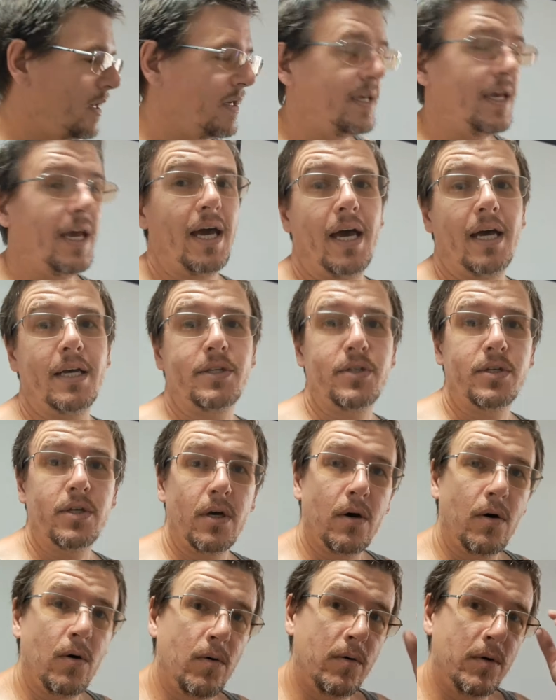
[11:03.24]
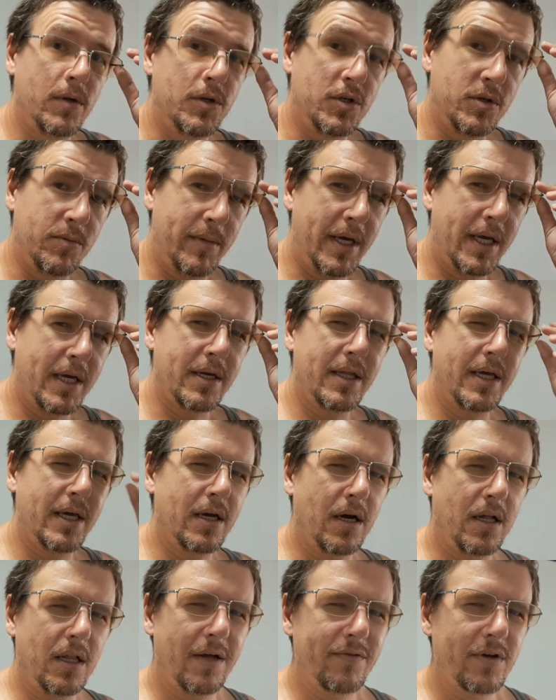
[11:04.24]
Yeah, so in Jamaica, they
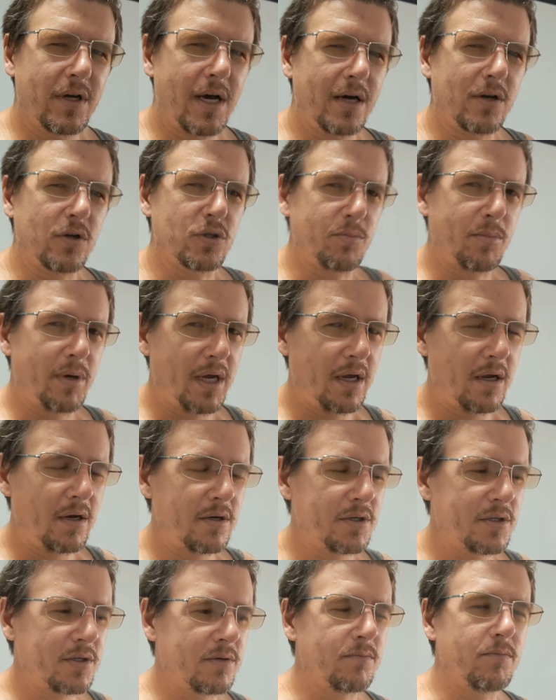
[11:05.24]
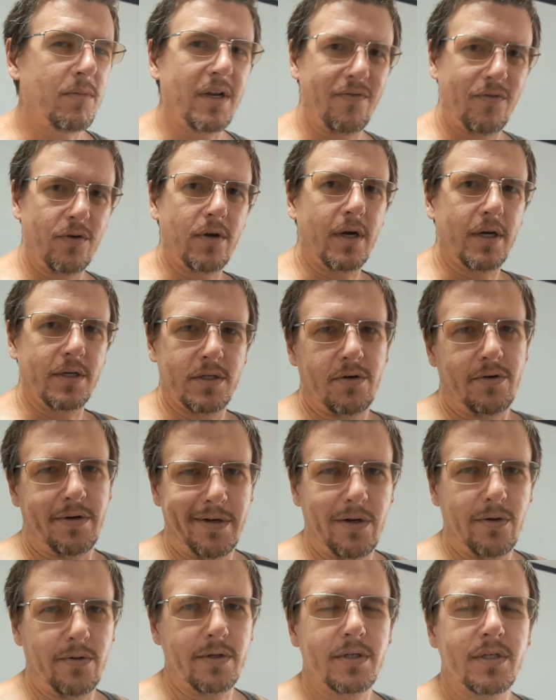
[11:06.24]
call avocados pears. Many of you guys already
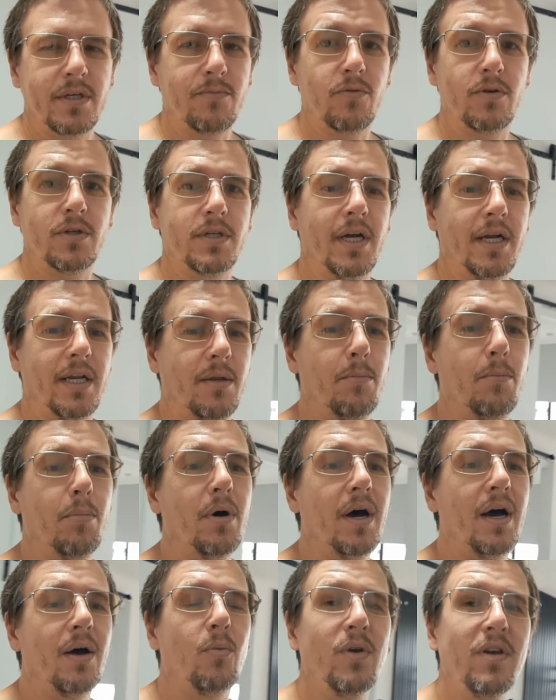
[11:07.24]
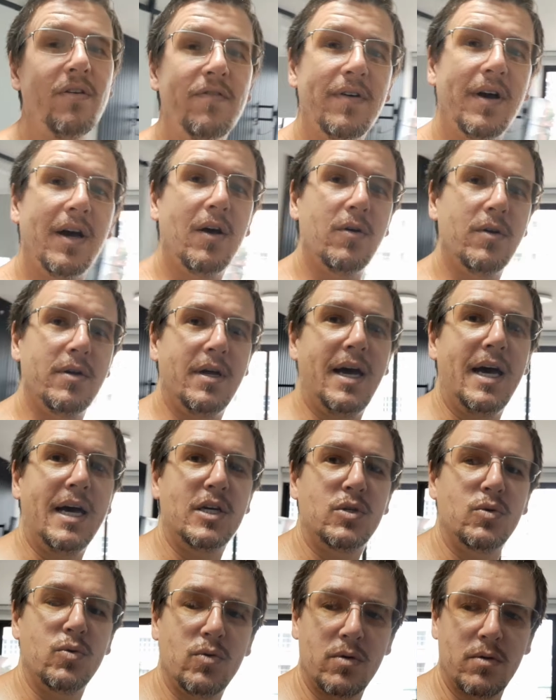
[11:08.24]
know this, I'm reciting. But we found
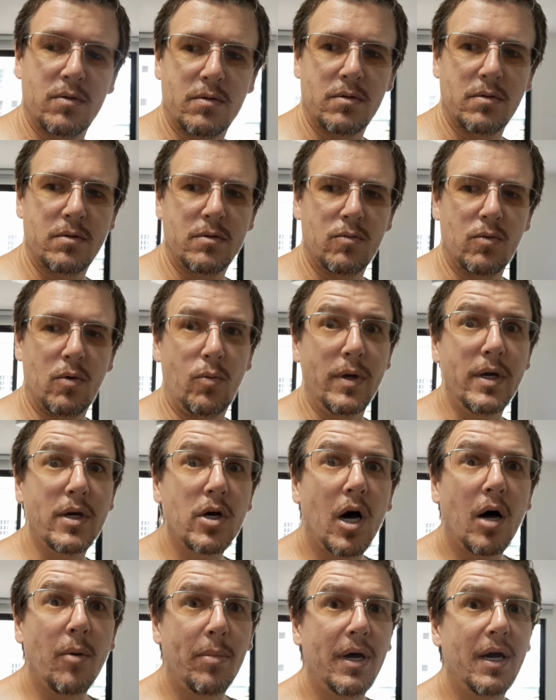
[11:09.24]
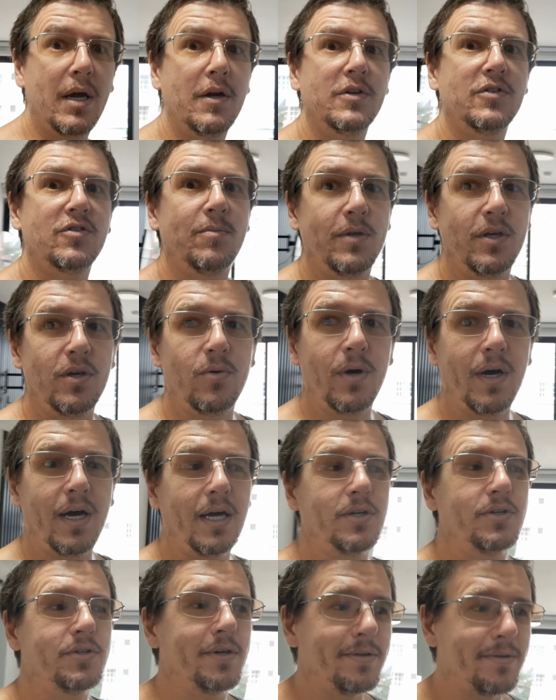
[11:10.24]
actual, what we call pears from the
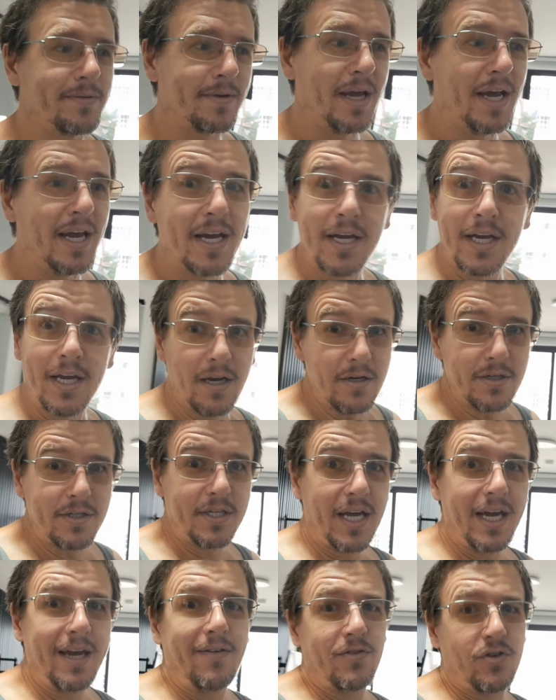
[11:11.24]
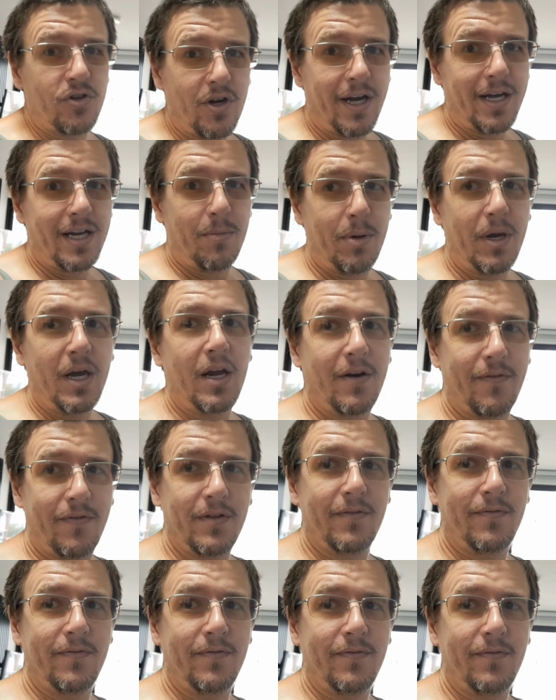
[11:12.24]
US. And here's Dave trying a pear for
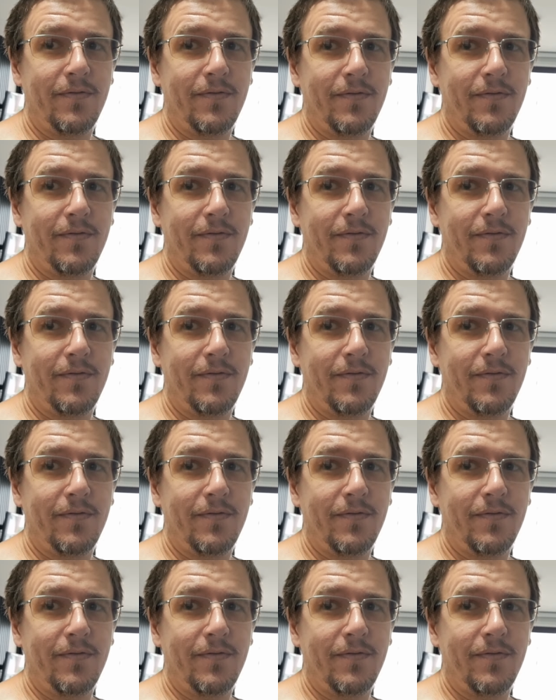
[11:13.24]
the first